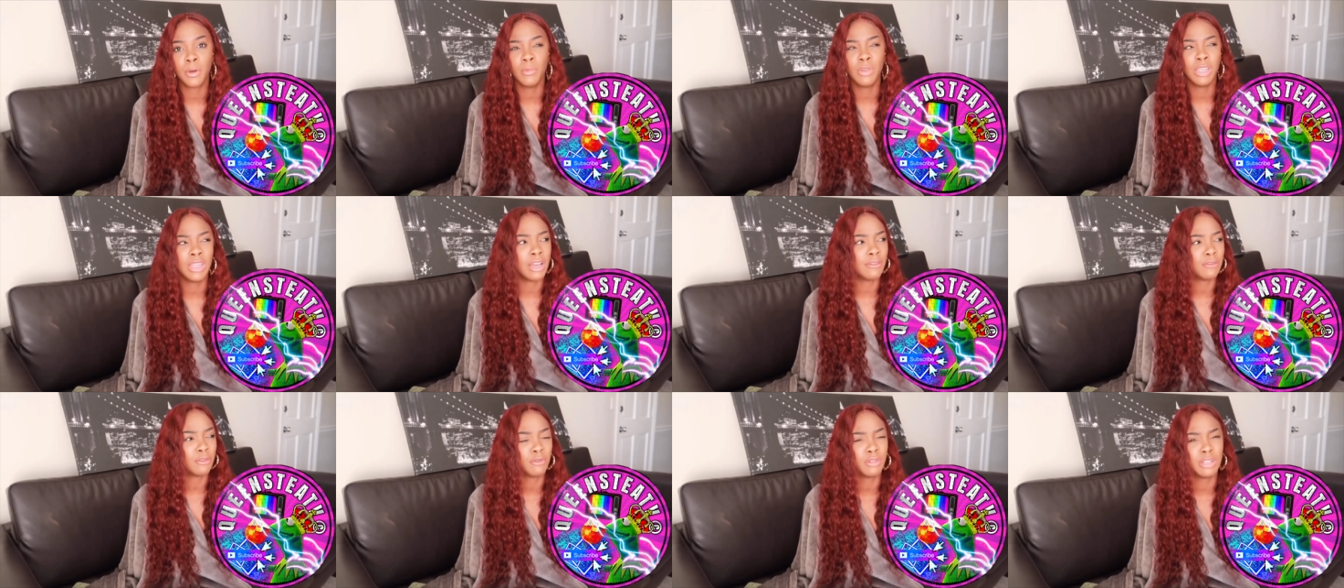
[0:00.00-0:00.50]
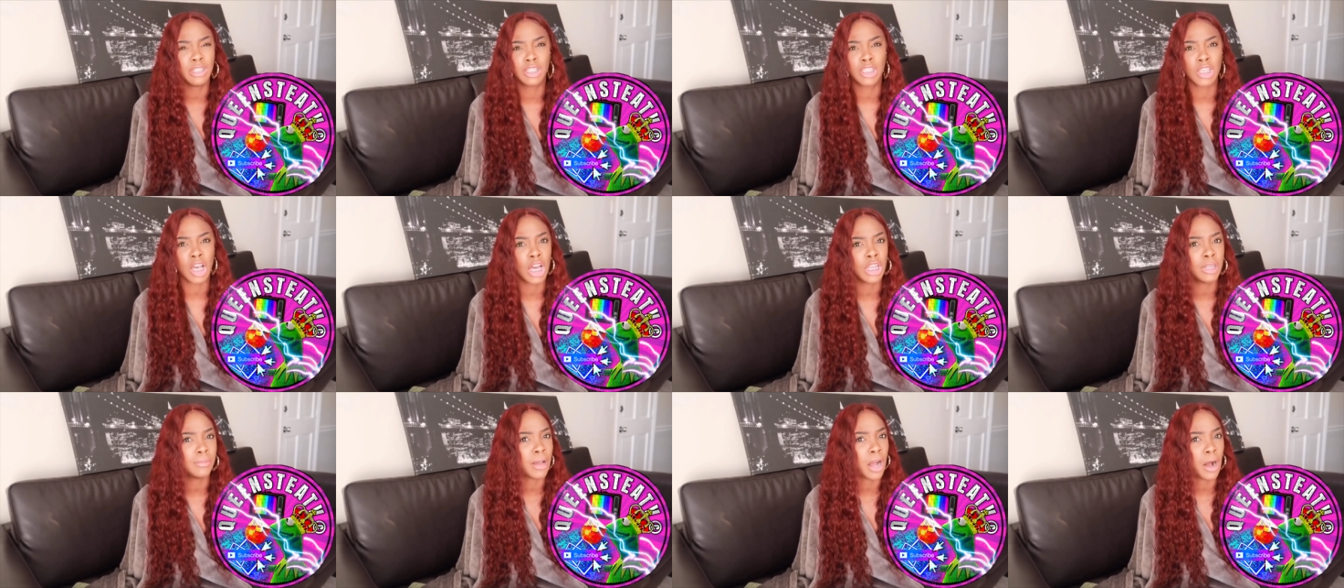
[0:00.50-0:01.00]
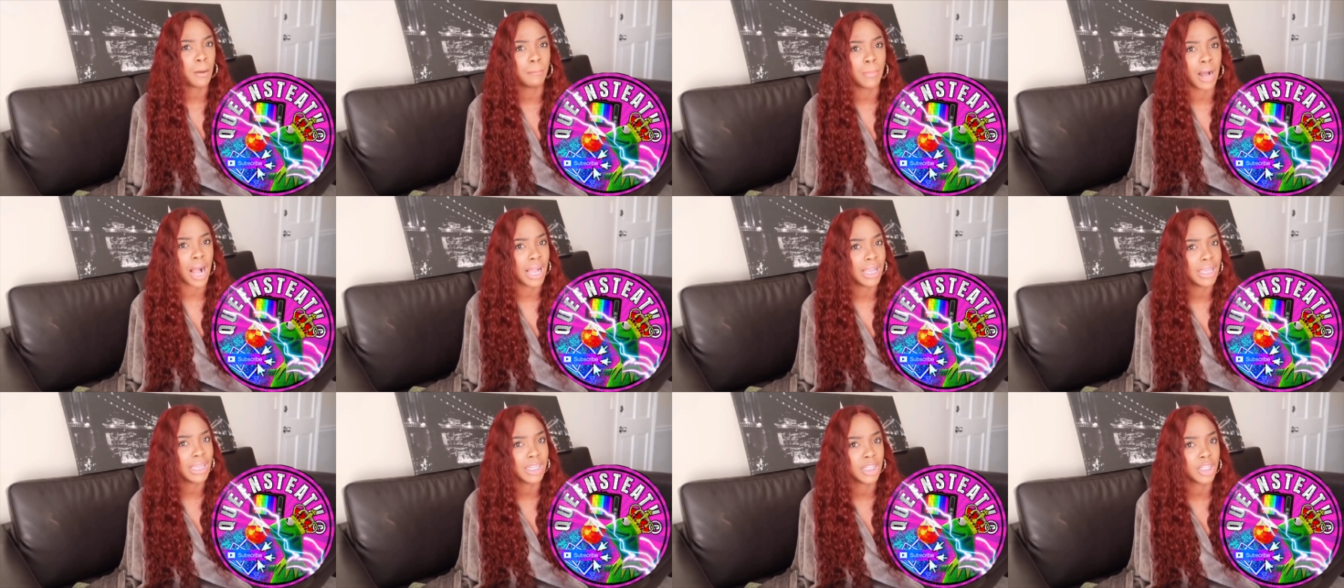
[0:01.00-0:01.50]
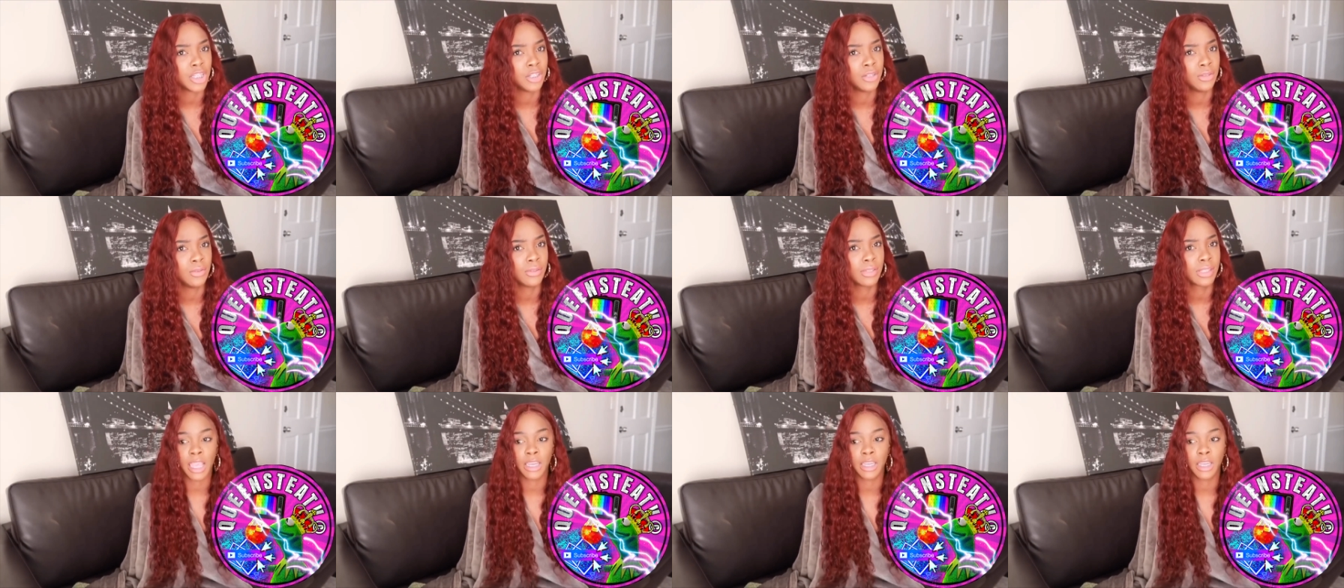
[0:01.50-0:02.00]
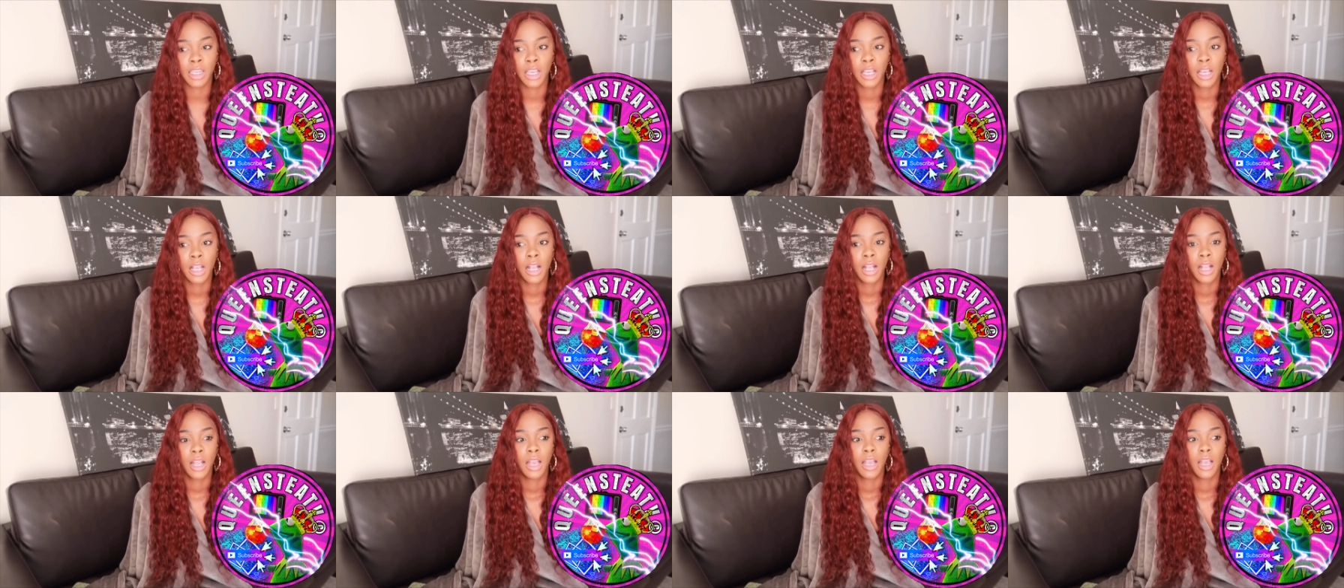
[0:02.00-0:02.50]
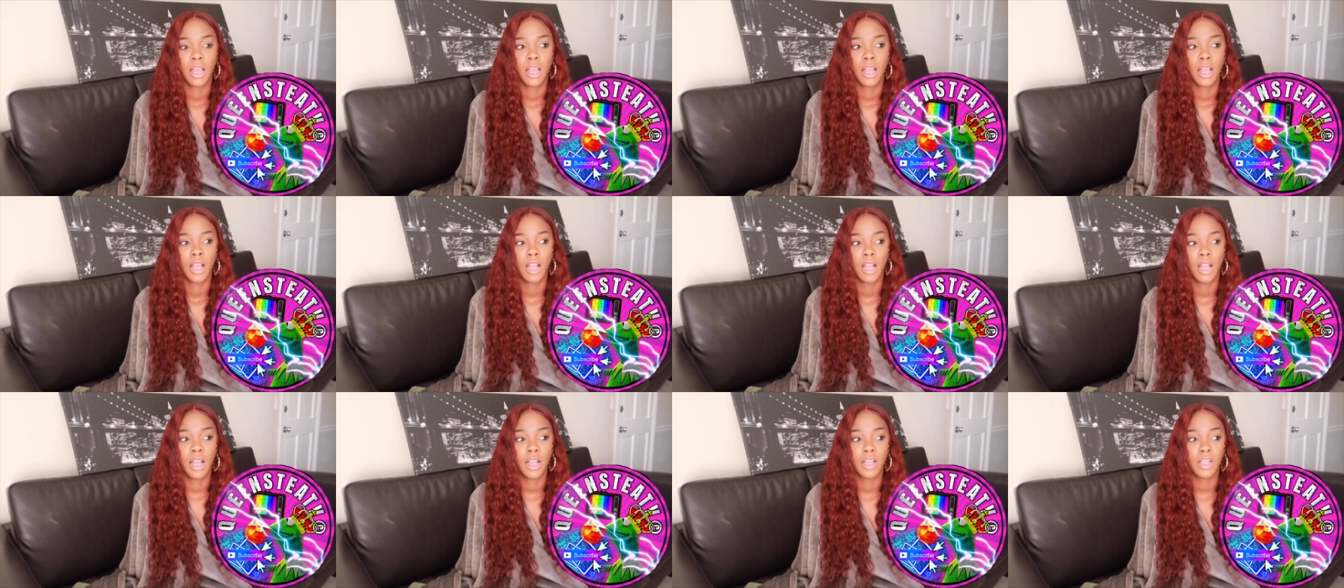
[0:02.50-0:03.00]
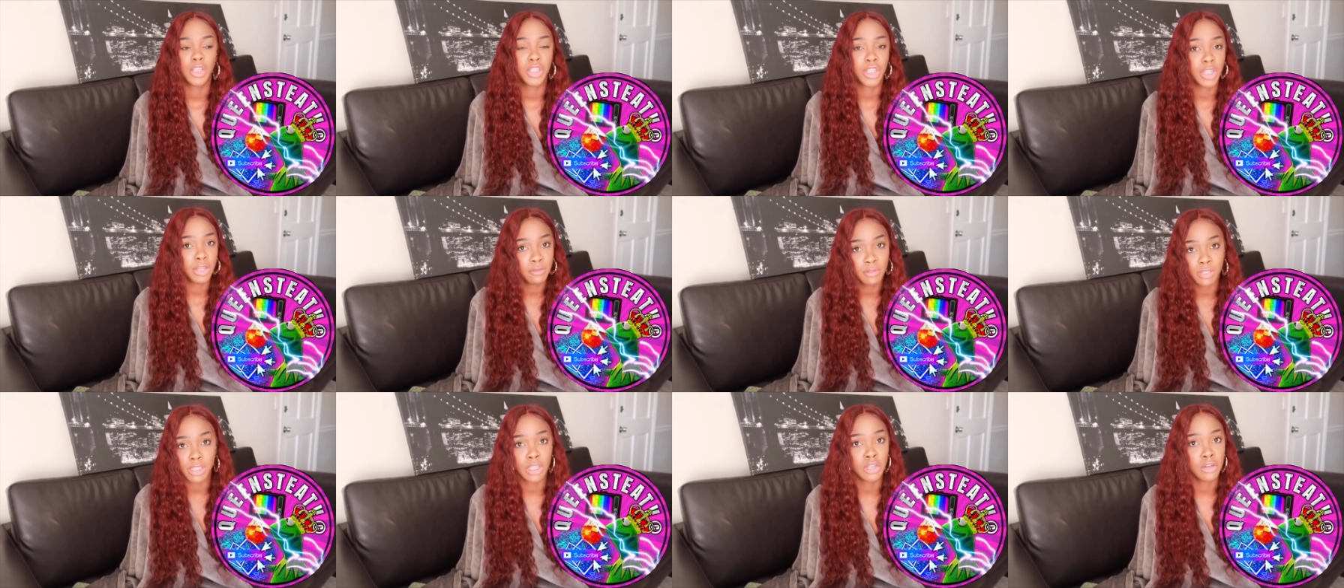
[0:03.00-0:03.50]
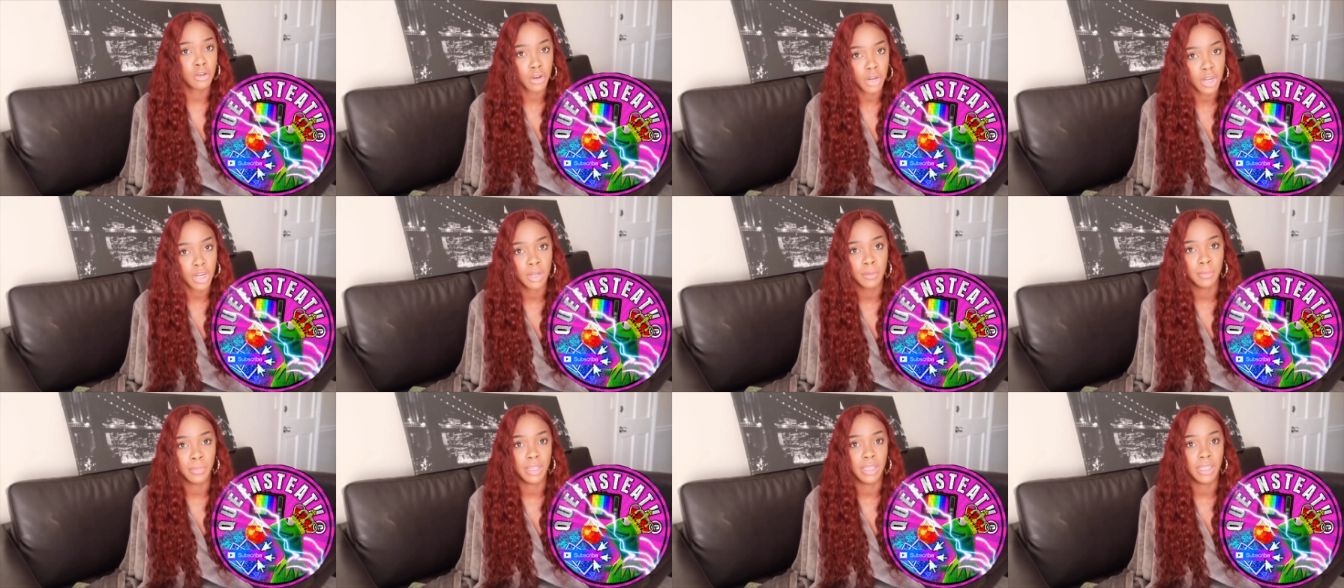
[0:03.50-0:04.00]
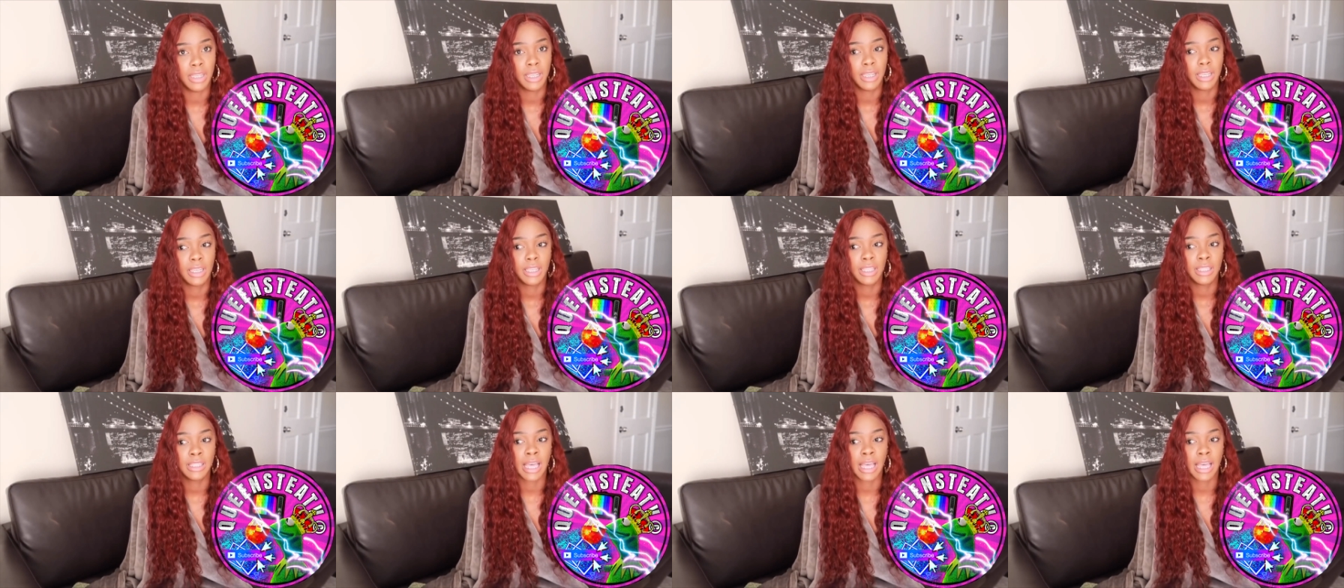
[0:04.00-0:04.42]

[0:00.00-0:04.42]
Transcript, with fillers: But we never really talked about my issues. And she was ignoring me.